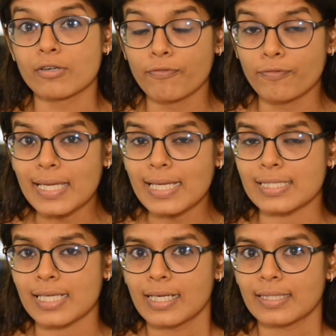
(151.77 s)

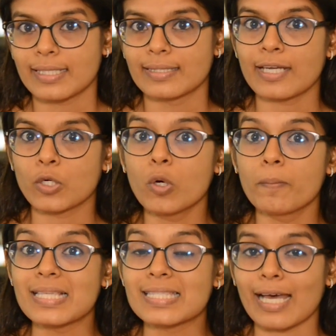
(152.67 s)
revealed that there
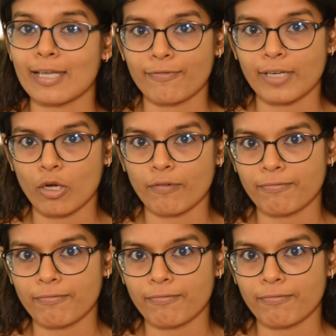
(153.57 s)
could be siphoning of